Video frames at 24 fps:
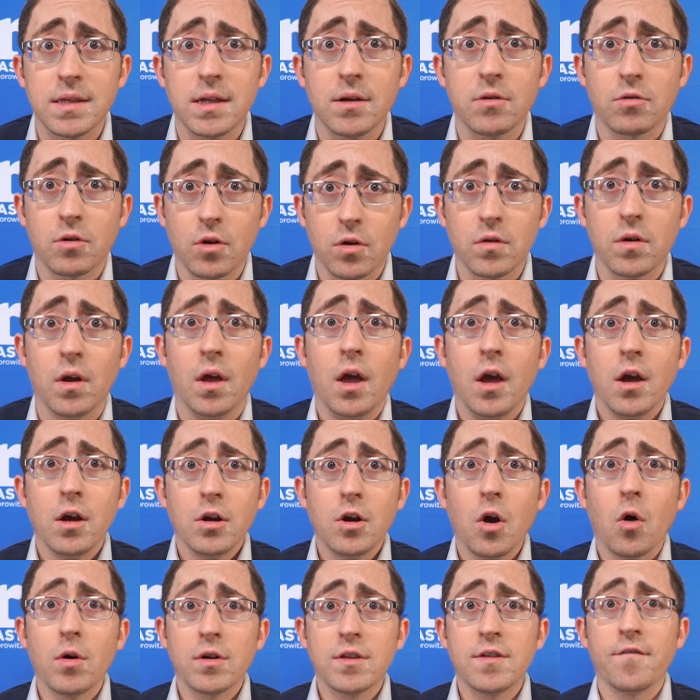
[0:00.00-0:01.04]
they're
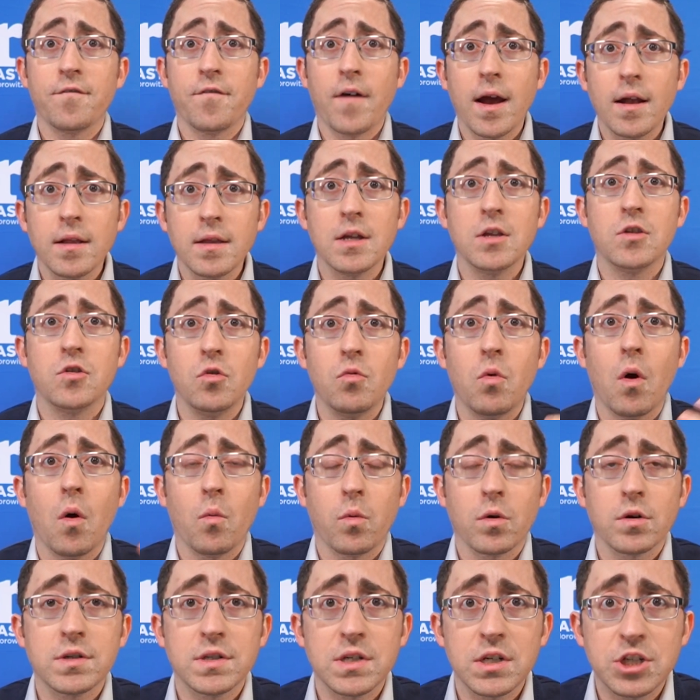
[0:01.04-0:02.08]
going to finally do
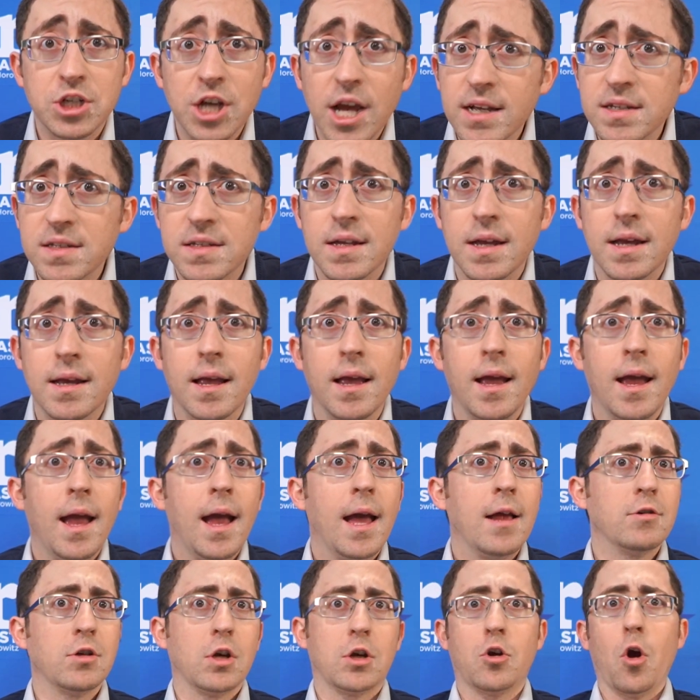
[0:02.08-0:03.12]
what we're suggesting.
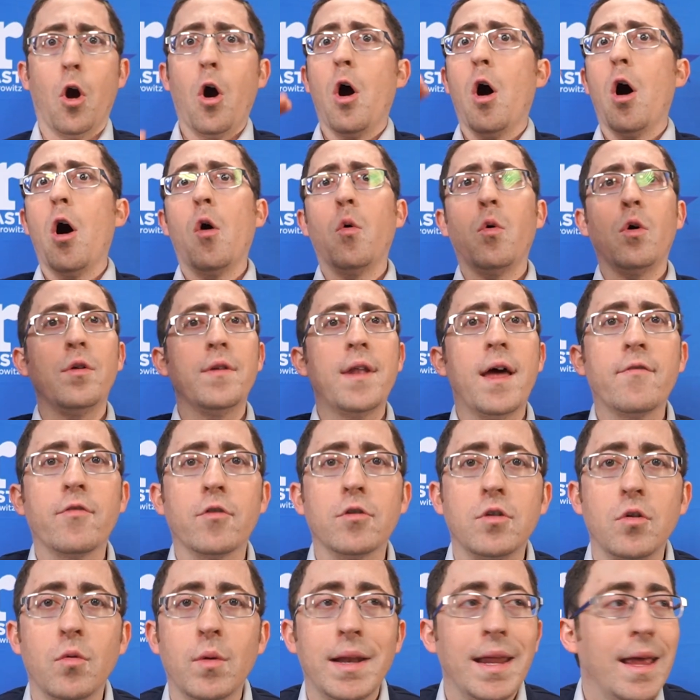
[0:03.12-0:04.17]
It was like, we'll
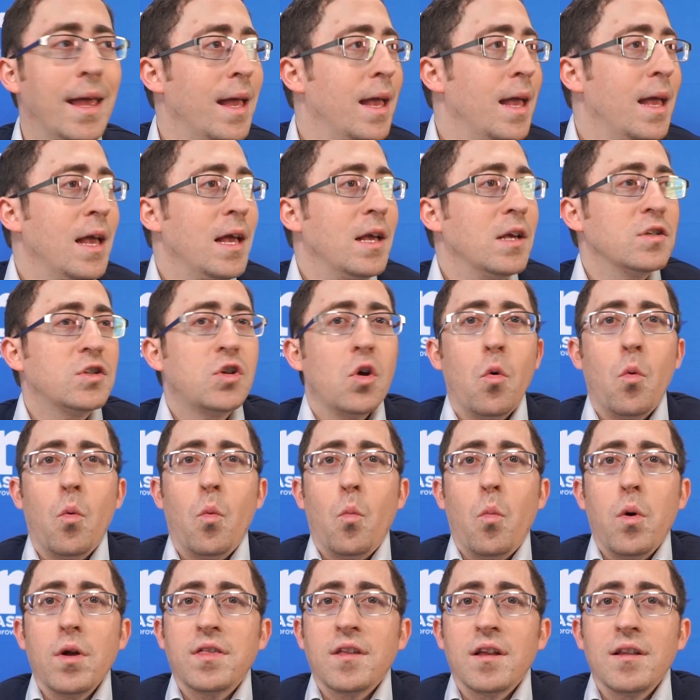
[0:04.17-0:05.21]
never do it. So
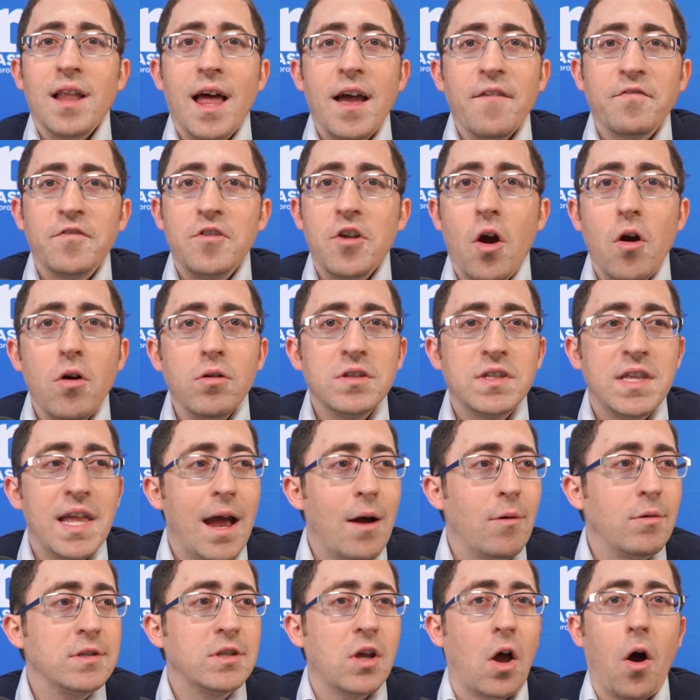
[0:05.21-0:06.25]
what the left knows
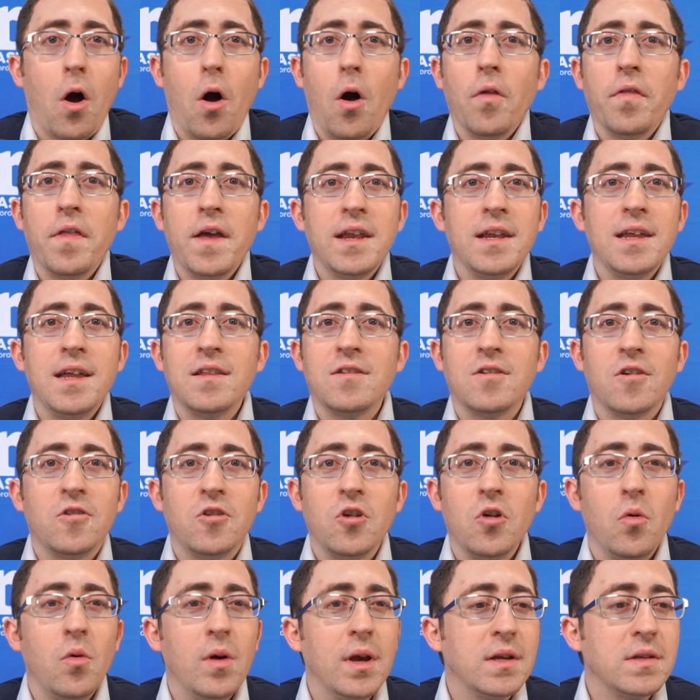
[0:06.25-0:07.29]
now is all they need to
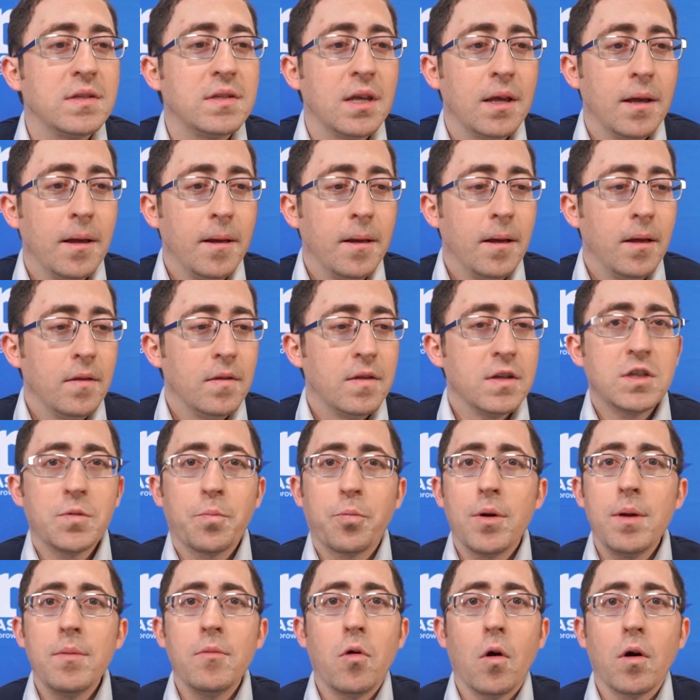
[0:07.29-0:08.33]
do is the
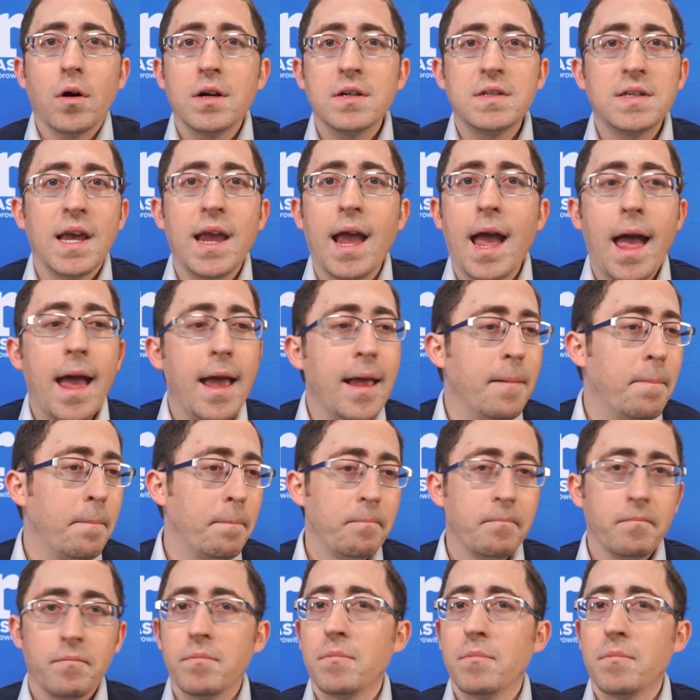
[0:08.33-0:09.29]
Supreme Court could say, hey,